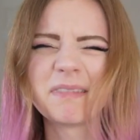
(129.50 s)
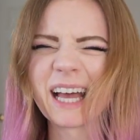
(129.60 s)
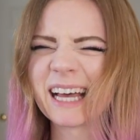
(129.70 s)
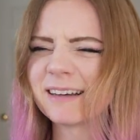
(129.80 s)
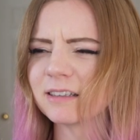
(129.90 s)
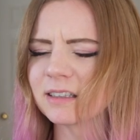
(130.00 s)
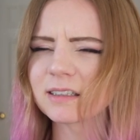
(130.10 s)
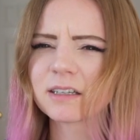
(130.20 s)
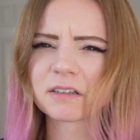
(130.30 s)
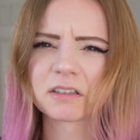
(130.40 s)
Ow,
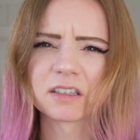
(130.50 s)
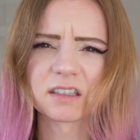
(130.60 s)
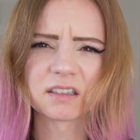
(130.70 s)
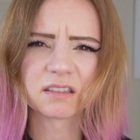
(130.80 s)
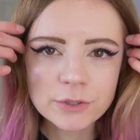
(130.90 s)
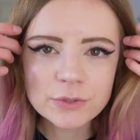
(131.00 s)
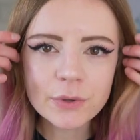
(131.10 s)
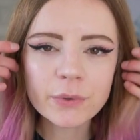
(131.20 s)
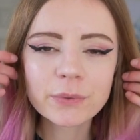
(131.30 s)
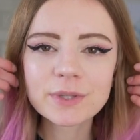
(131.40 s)
that kind of hurt. As
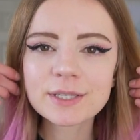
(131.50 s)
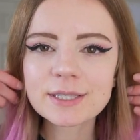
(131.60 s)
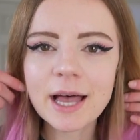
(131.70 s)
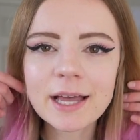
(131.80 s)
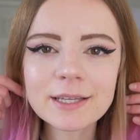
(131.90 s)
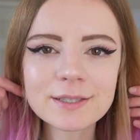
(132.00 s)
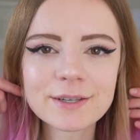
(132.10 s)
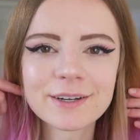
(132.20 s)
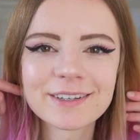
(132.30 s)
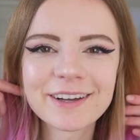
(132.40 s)
you can see, I did a
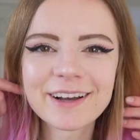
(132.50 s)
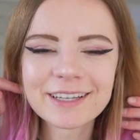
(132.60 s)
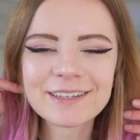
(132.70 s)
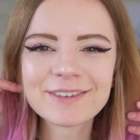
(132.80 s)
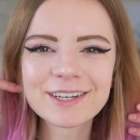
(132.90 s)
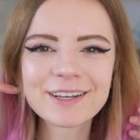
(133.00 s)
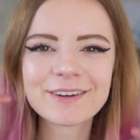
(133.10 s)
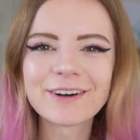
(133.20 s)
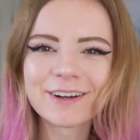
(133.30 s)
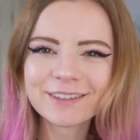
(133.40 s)
very good job and it